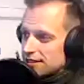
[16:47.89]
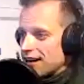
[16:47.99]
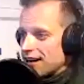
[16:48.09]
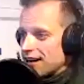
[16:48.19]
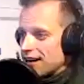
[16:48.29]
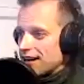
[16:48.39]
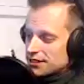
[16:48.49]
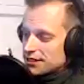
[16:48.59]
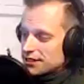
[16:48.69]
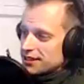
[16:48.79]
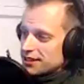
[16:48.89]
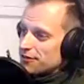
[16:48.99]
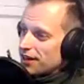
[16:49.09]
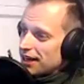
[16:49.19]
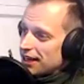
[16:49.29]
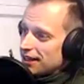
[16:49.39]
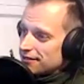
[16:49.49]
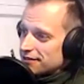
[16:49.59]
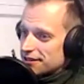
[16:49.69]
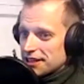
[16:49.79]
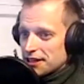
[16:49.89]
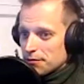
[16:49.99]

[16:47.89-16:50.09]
now or 1.65 is going to